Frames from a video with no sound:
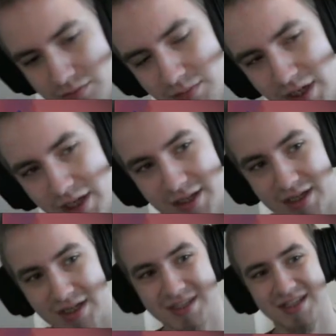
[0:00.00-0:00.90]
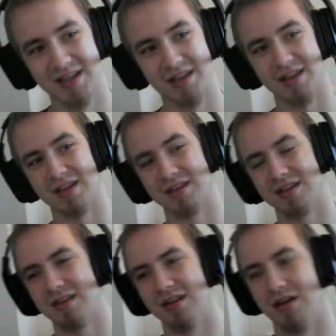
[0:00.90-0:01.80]
But I still think
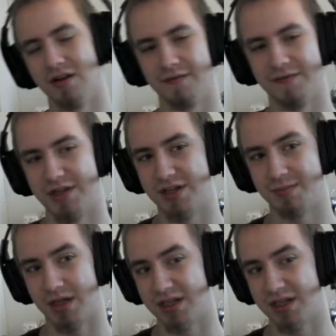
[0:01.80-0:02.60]
the Finja